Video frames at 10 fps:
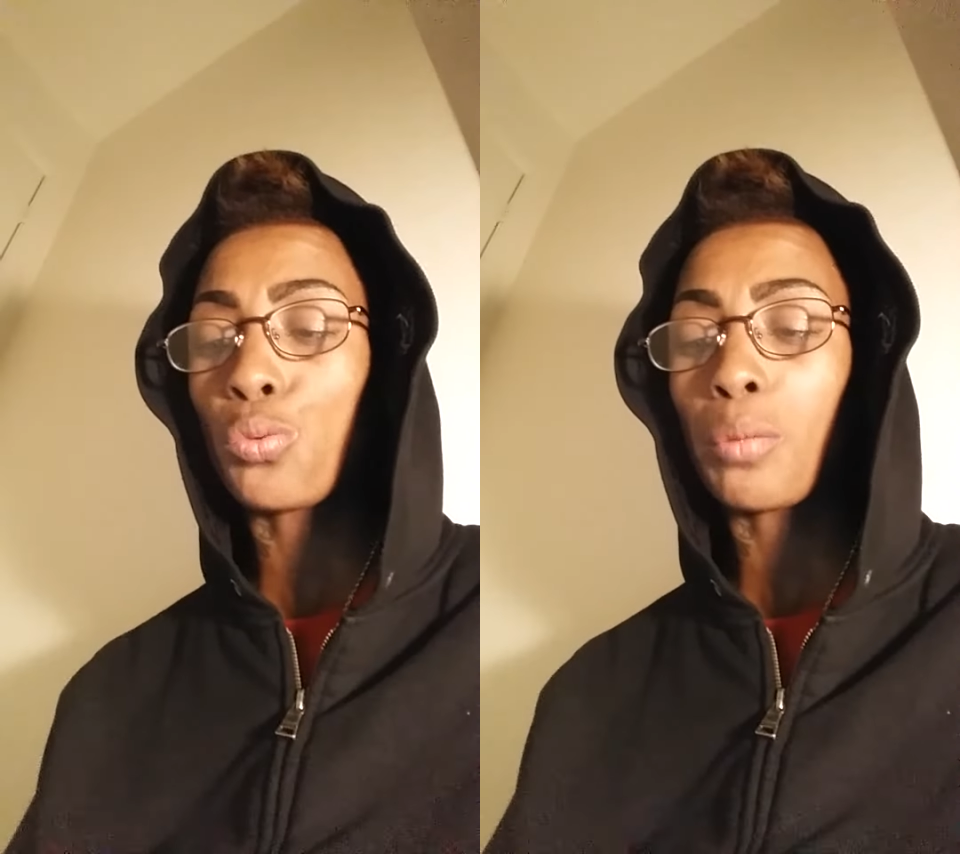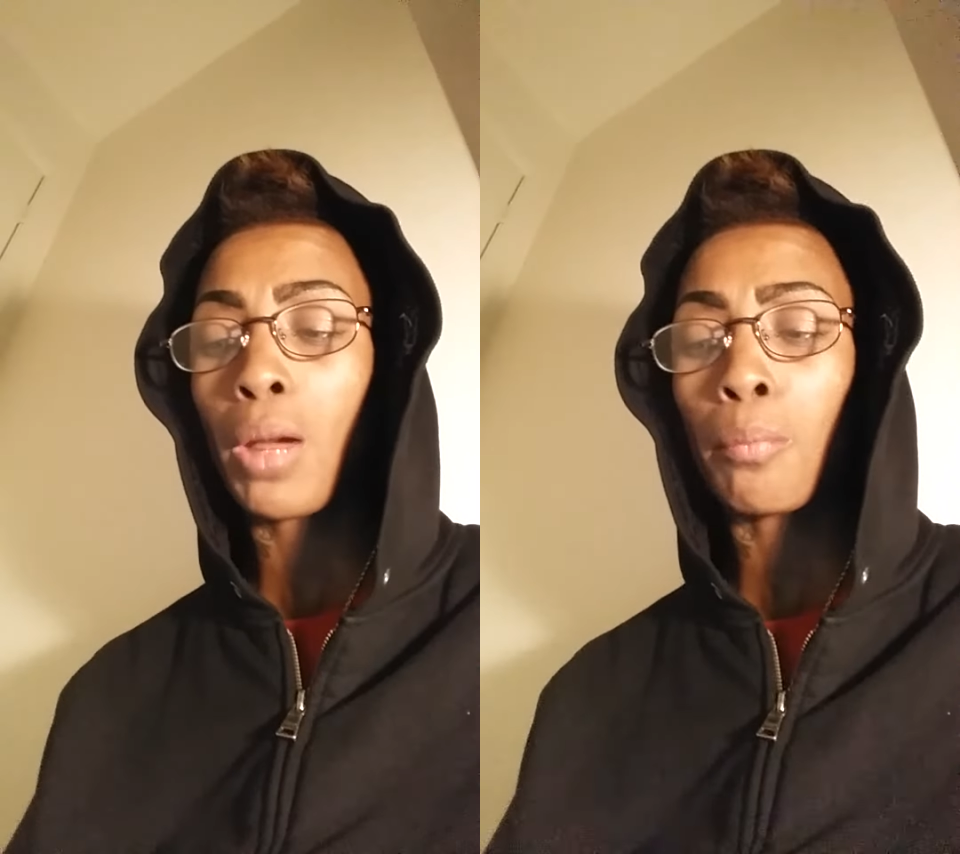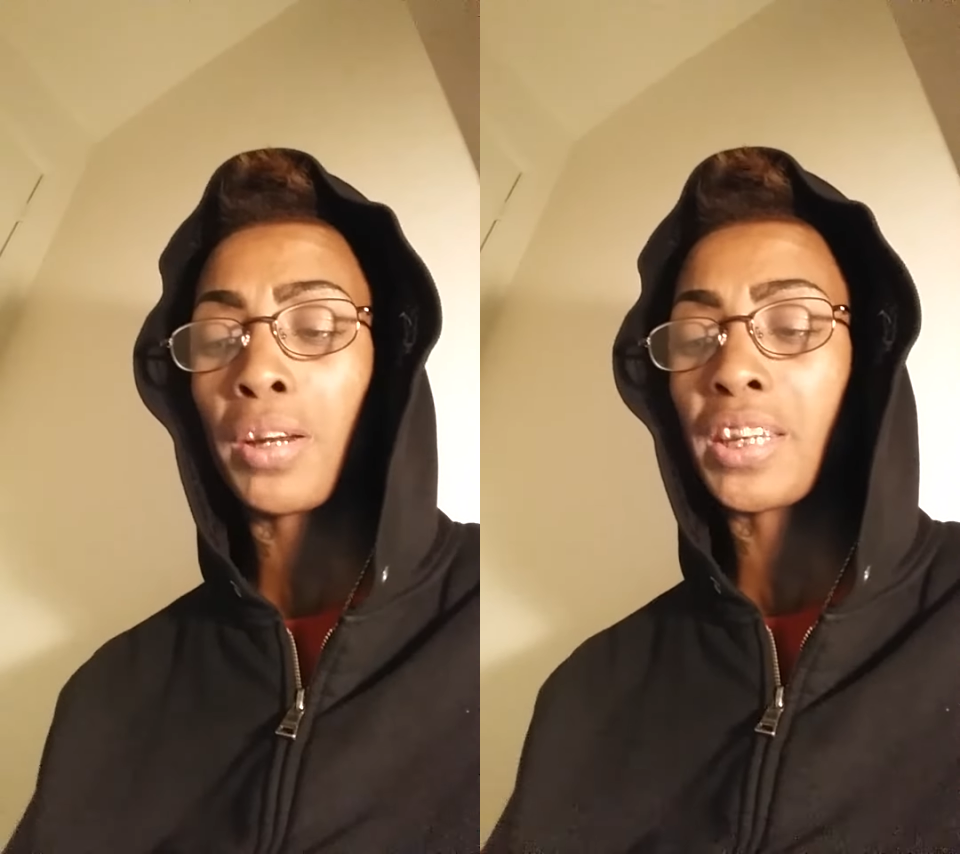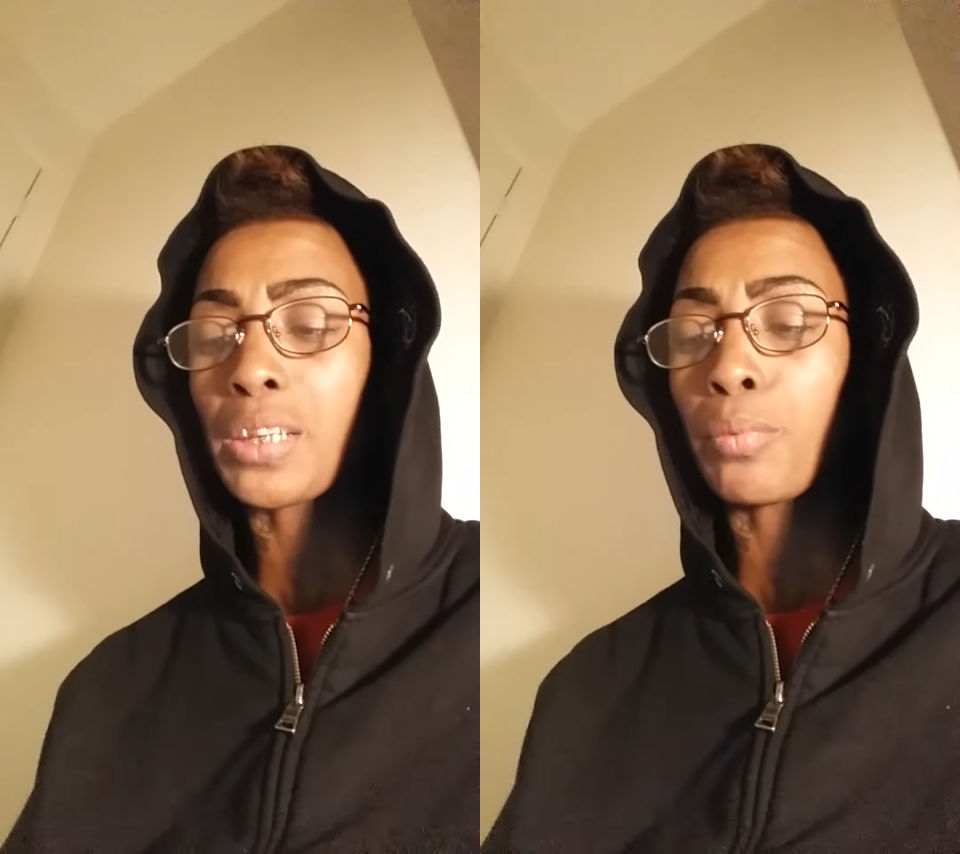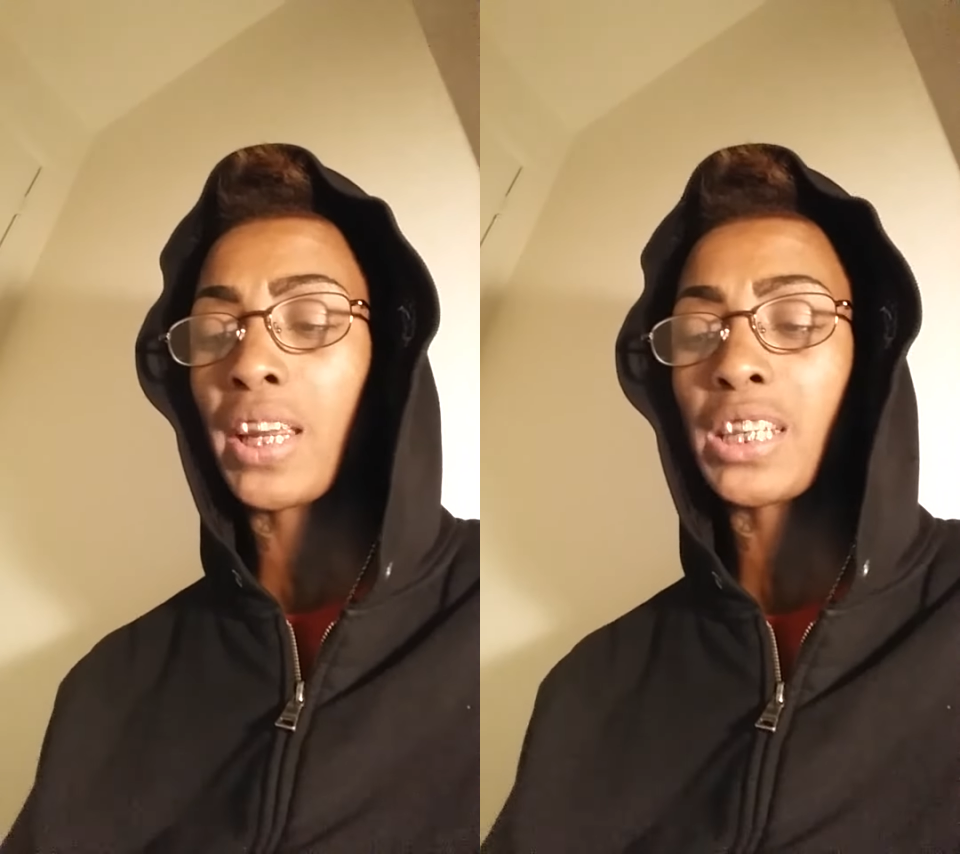you and my
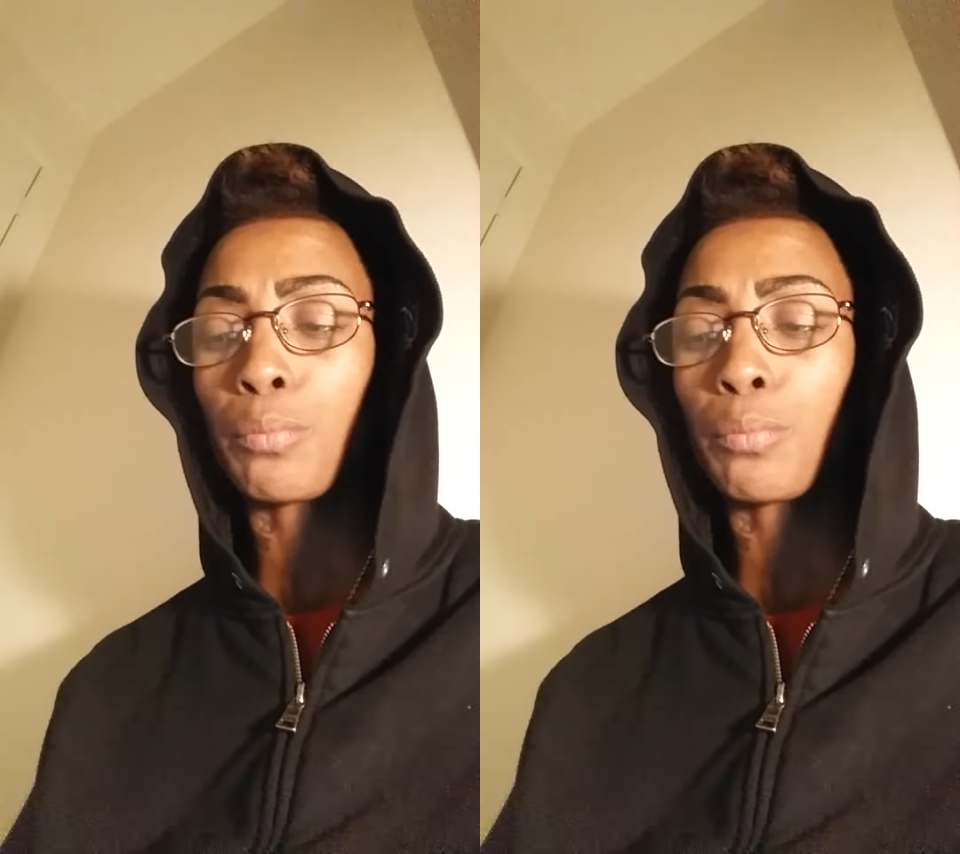mother's place,